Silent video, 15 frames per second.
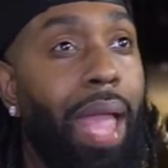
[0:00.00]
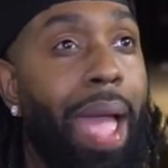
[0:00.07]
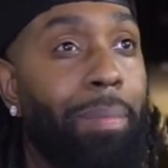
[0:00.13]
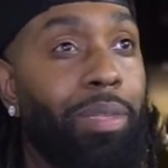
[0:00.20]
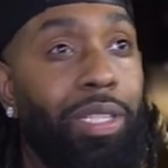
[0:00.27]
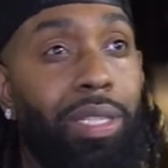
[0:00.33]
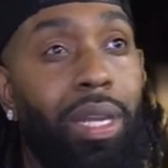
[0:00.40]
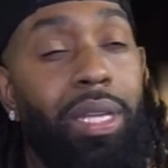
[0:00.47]
I'm
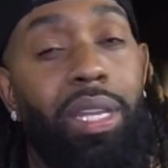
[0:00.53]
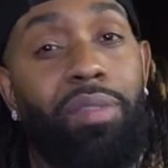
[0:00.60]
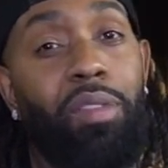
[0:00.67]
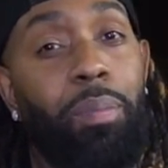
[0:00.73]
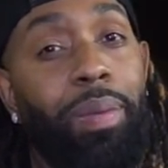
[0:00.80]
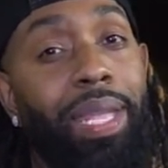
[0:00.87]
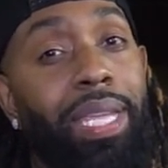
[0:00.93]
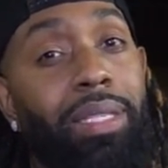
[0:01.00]
just in a
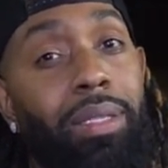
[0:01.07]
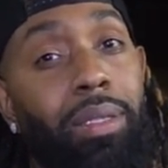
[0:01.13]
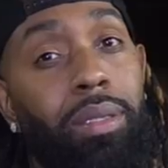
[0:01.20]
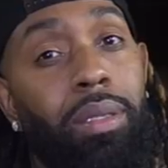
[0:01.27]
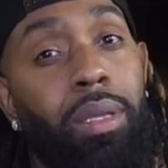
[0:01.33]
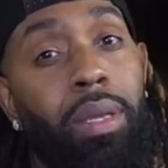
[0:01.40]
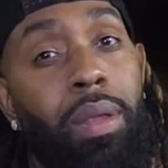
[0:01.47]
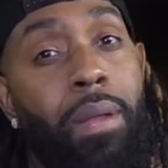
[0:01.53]
different place
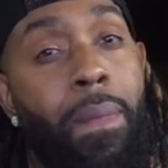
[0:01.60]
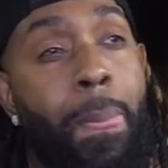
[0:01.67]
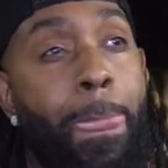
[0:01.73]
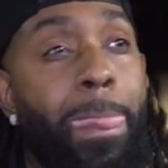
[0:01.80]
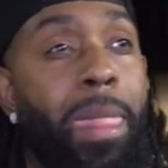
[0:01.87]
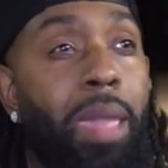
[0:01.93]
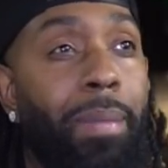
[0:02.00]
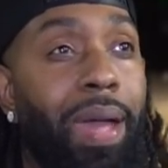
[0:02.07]

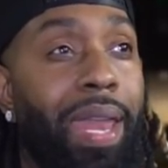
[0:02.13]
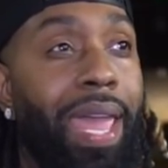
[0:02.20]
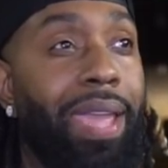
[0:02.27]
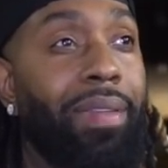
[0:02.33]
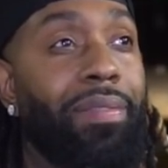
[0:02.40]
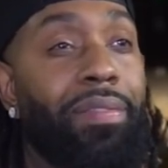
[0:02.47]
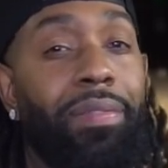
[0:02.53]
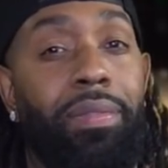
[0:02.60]
in my
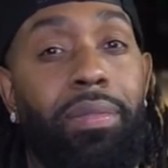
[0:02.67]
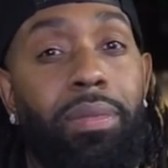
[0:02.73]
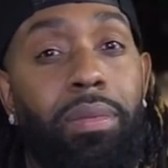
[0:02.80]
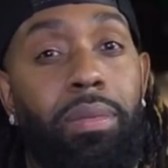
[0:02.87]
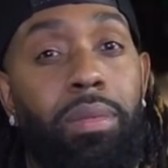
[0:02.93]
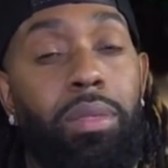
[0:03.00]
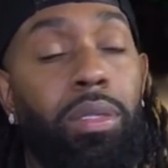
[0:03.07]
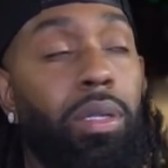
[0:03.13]
life.
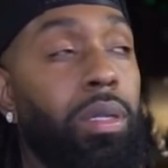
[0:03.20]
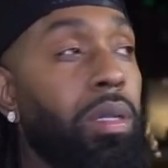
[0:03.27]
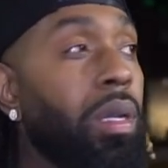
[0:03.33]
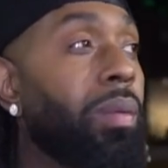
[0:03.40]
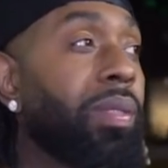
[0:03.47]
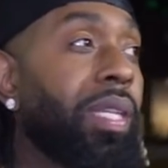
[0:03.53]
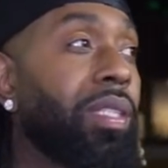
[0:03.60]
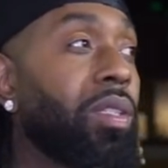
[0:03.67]
Right. So you know
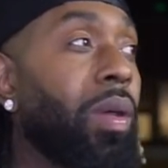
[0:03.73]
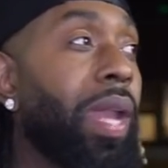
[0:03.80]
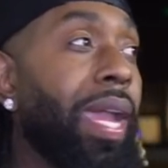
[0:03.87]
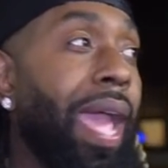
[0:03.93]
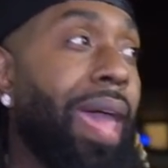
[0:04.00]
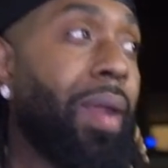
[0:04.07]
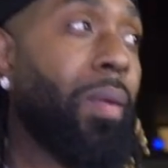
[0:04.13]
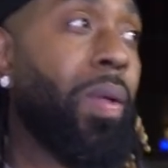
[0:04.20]
what I'm saying? So like
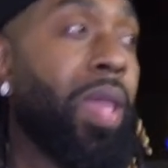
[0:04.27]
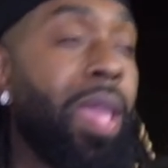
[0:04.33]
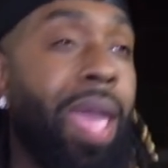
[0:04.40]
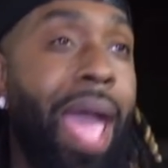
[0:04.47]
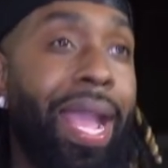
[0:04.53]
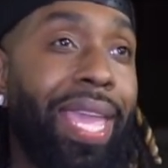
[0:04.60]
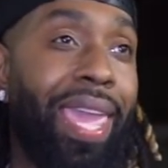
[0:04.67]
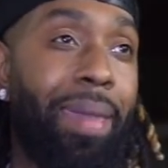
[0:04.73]
I don't,
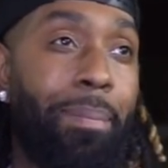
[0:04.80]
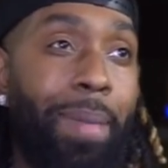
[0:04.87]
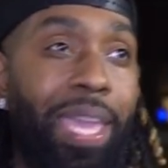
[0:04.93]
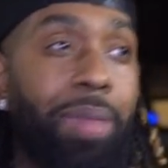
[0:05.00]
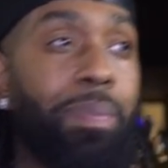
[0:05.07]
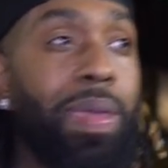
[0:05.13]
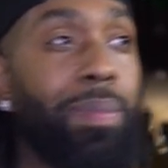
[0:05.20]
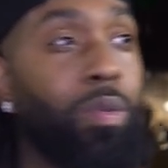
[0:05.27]
I can't make
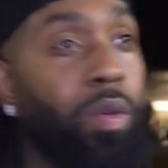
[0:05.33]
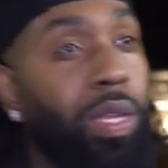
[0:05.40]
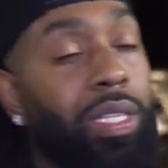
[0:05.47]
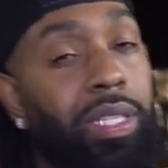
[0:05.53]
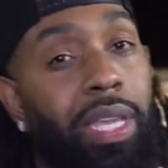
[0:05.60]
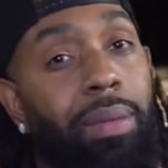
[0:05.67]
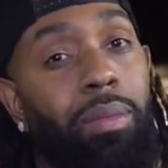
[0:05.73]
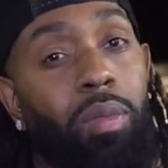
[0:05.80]
people
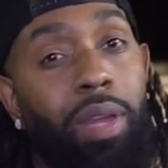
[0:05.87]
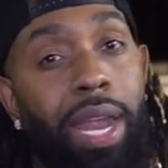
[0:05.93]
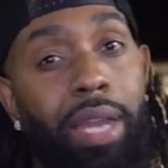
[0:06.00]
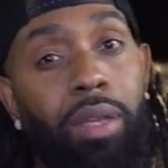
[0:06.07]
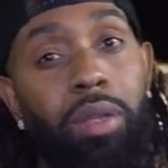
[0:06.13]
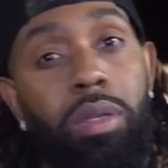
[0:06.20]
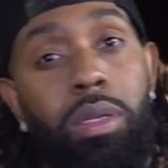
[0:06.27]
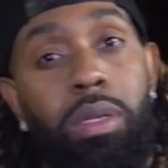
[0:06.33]
accept what I
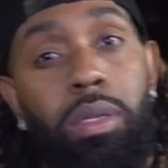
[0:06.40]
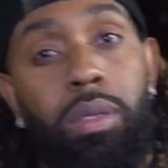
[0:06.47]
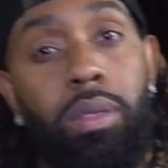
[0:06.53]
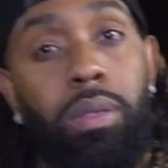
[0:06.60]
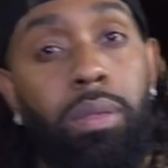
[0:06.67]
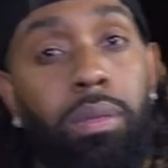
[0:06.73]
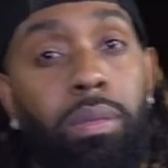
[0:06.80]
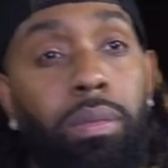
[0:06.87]
do.
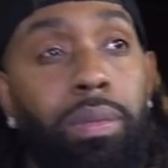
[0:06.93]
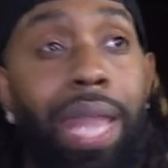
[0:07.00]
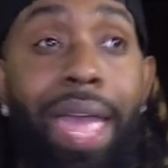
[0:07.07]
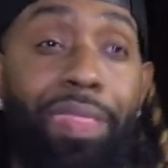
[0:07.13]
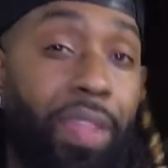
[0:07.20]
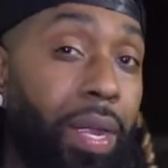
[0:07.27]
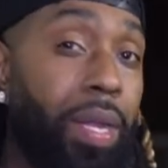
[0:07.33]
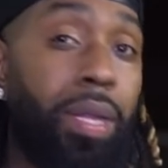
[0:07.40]

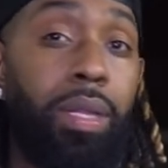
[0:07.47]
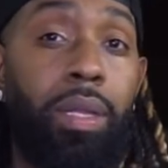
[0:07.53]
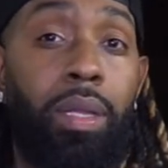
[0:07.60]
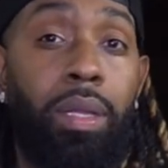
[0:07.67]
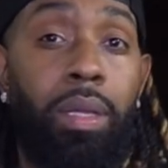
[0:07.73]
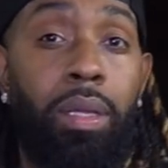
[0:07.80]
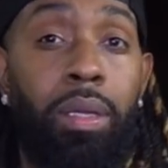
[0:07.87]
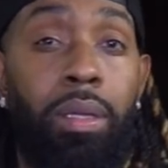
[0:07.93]
Not there,
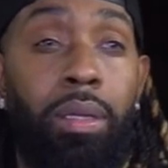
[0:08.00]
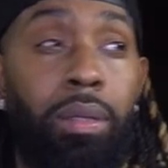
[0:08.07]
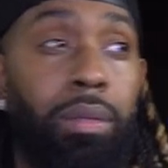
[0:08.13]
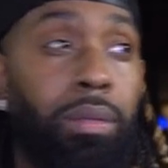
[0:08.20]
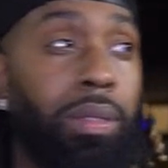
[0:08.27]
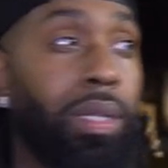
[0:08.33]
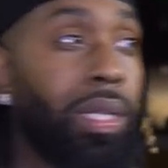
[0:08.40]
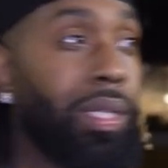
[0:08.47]

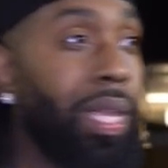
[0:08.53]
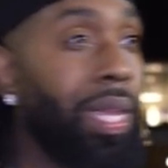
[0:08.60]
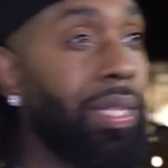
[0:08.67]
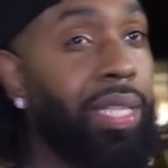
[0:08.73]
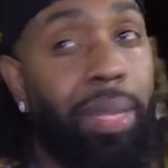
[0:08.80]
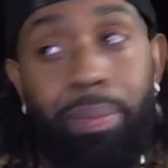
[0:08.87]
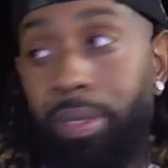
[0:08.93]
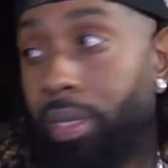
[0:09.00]
because they
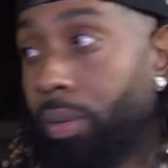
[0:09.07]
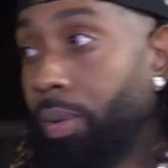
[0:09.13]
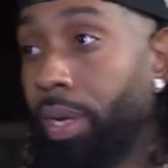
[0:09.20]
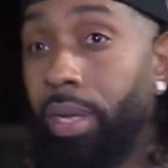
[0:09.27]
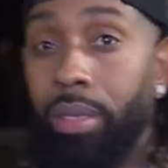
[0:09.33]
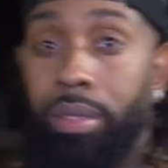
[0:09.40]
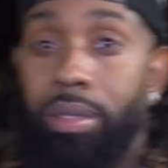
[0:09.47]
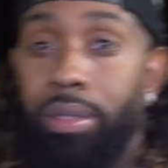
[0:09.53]
accept it somewhere
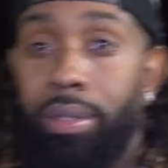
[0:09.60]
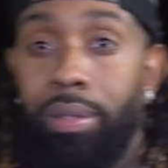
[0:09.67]
else.